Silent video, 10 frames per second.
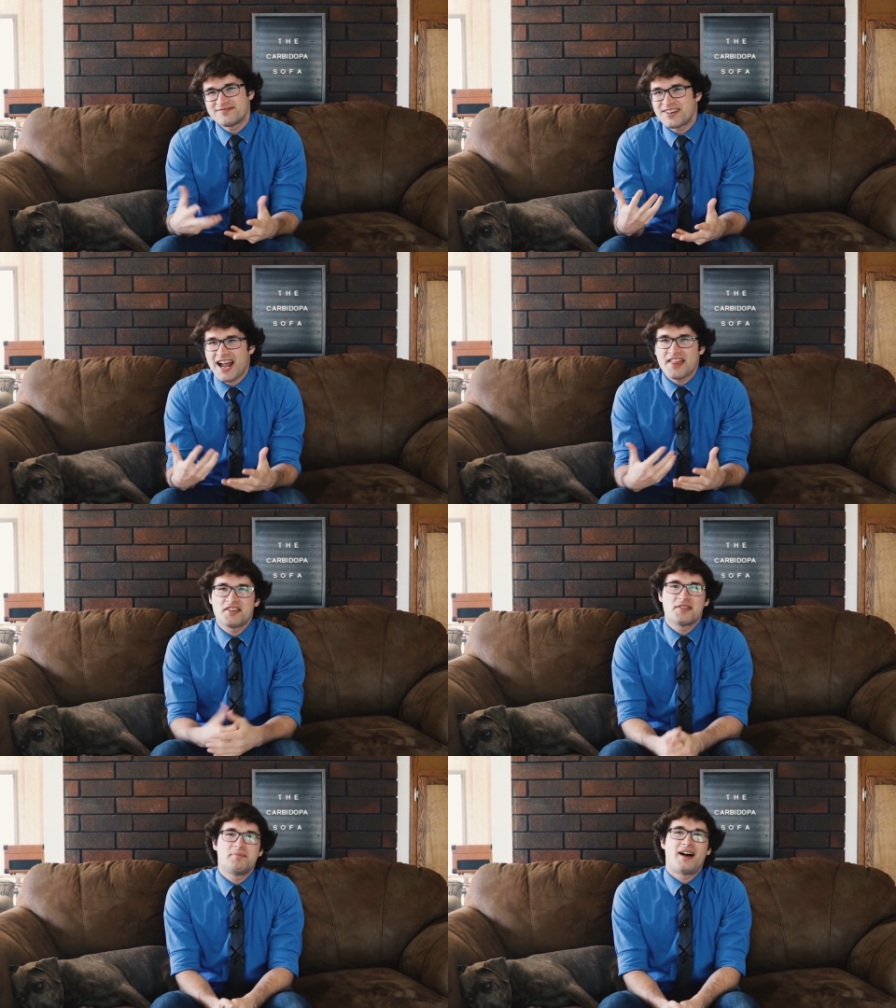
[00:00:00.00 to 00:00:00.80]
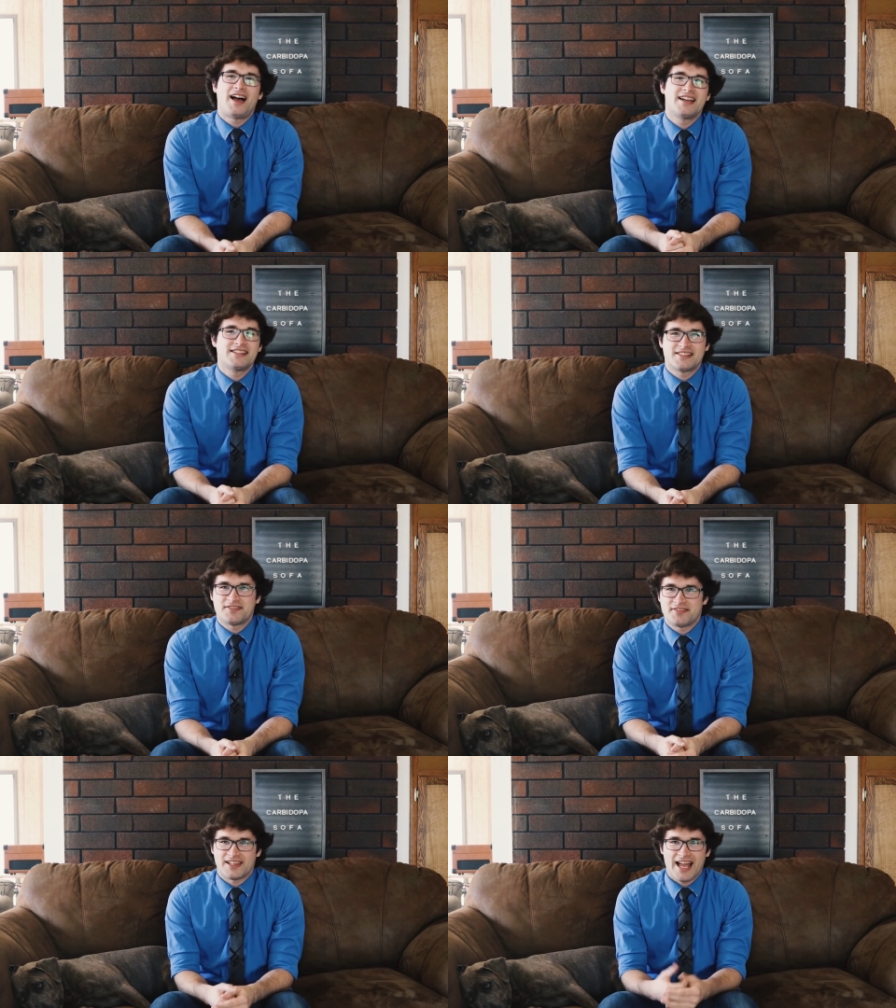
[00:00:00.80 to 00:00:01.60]
rather the minds
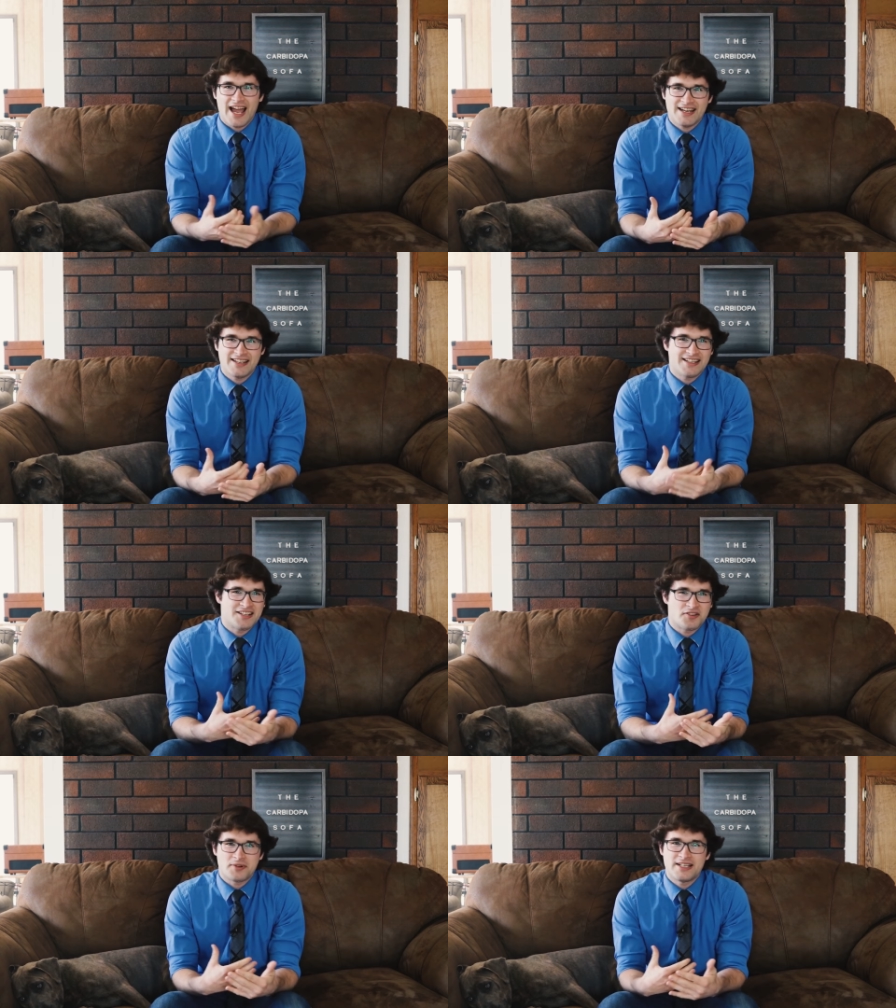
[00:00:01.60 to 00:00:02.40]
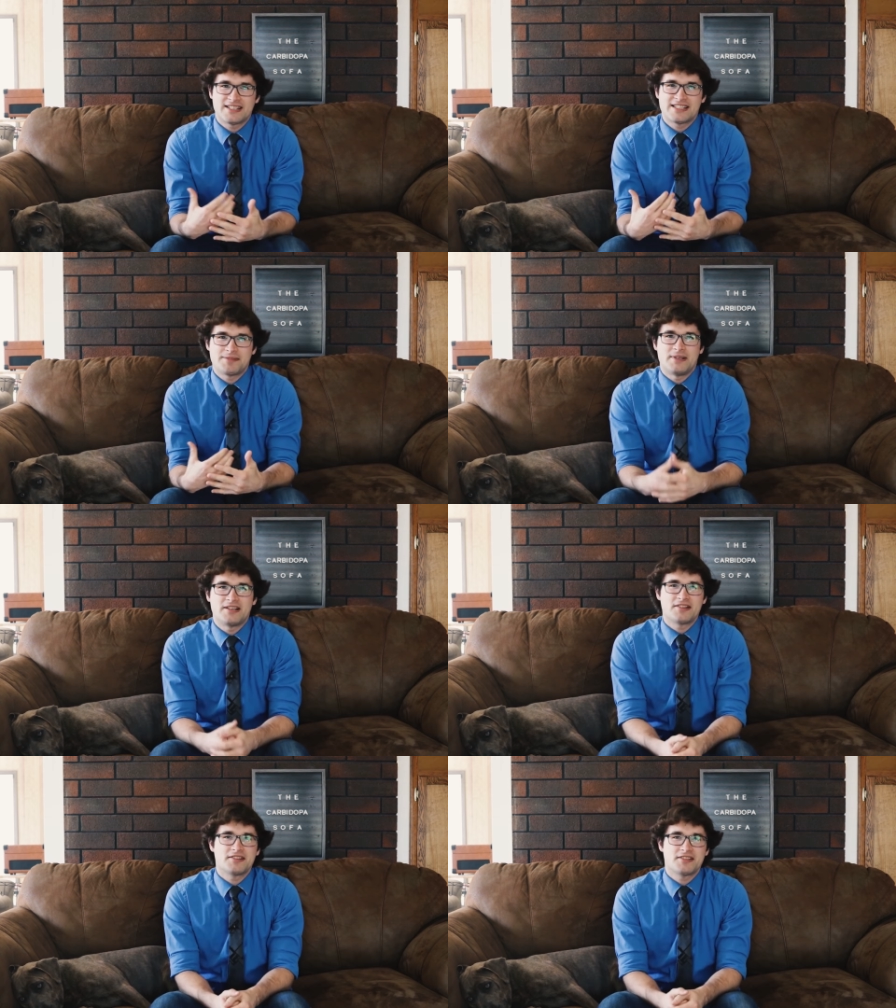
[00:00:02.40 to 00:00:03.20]
of Latin and Greek
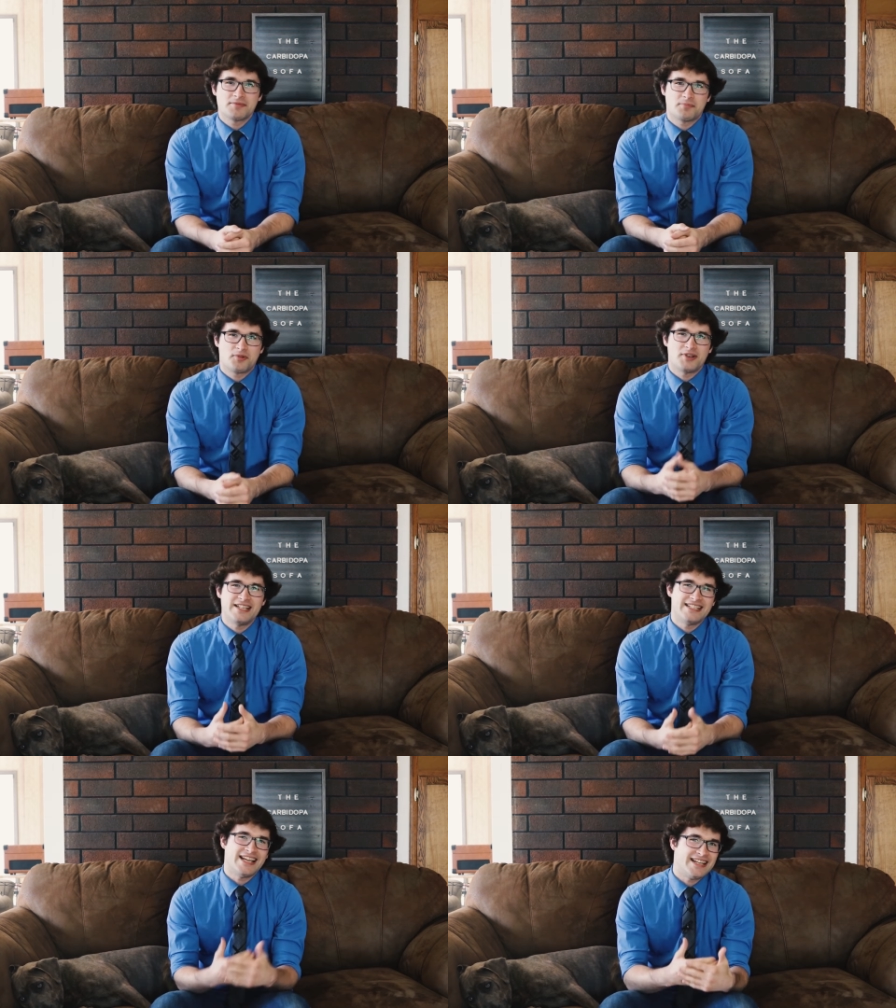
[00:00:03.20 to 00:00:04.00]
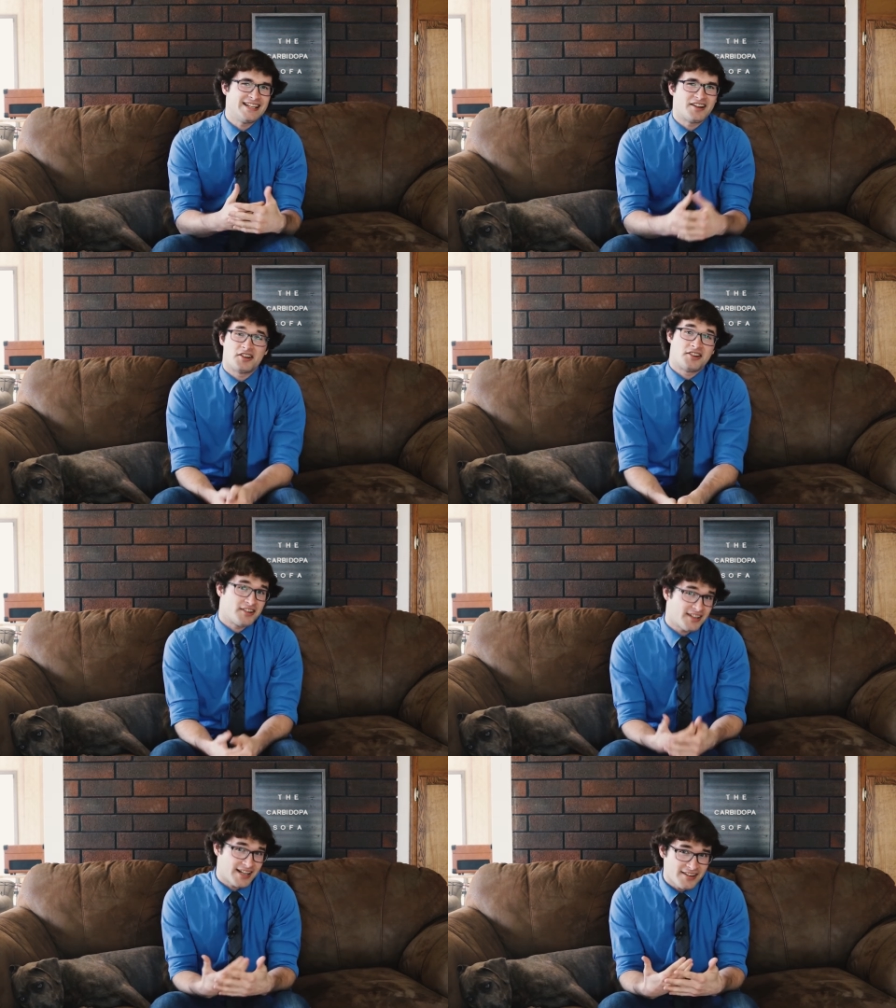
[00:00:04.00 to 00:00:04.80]
speakers predating our
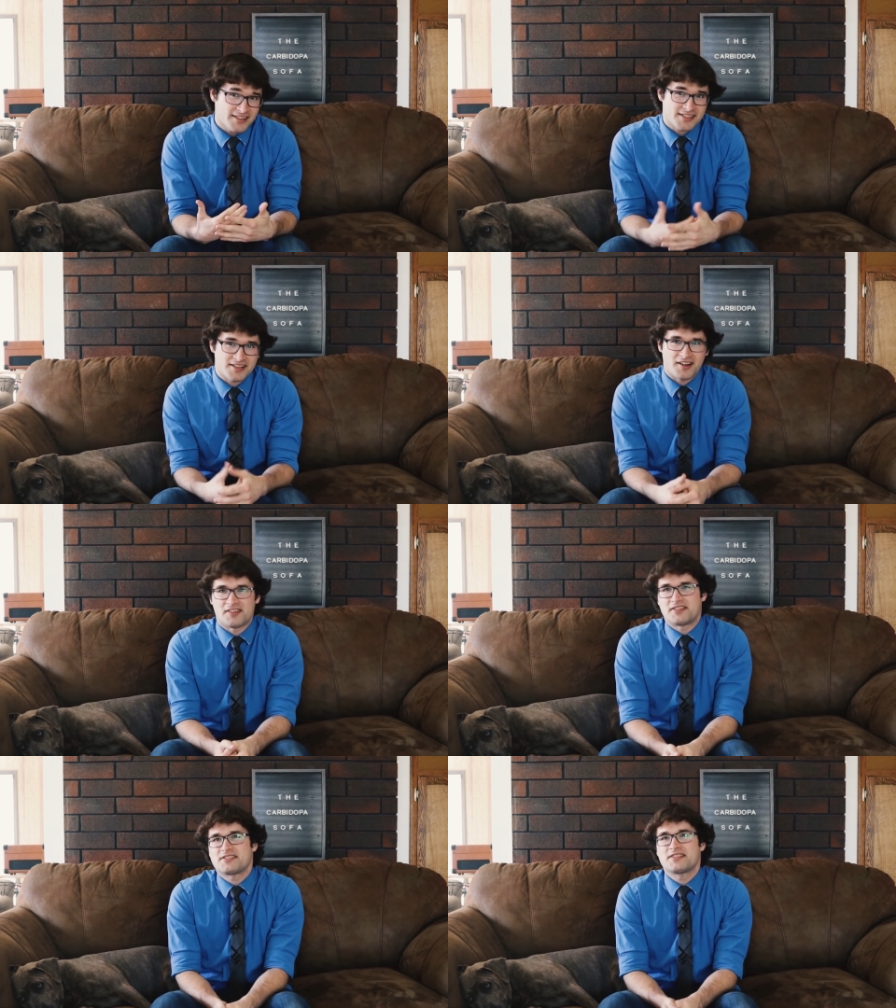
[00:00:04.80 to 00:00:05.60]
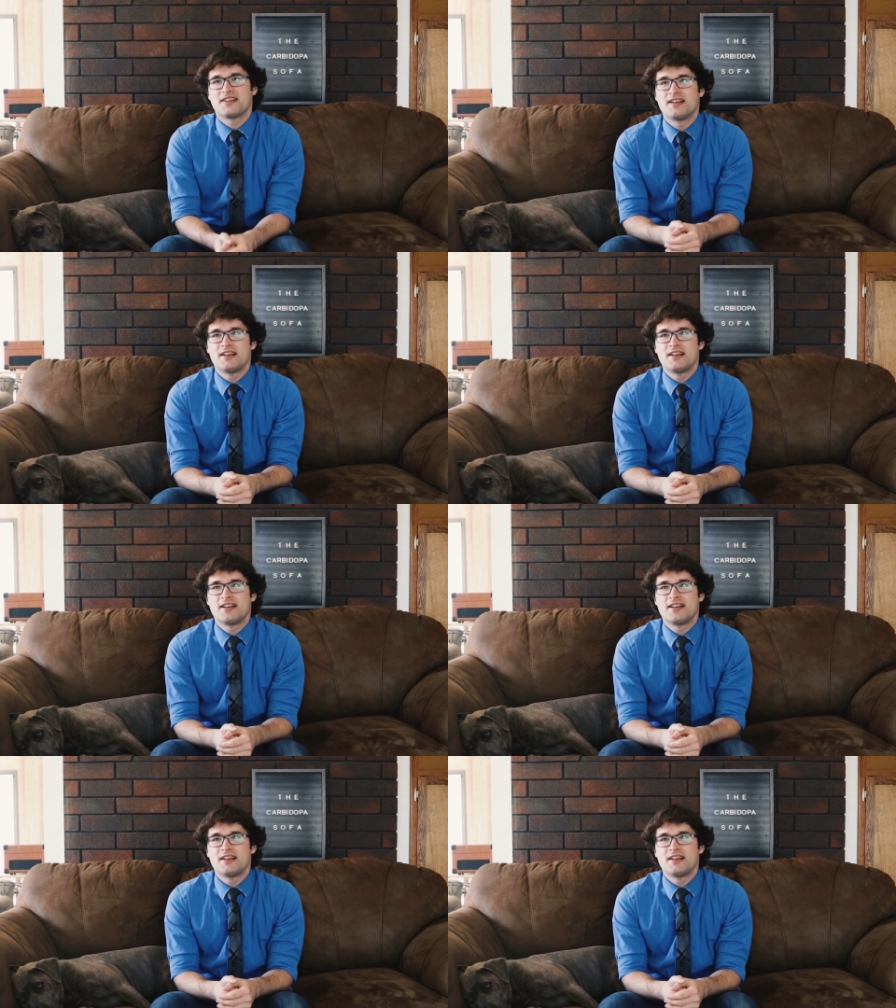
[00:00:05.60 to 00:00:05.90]
current era scholars.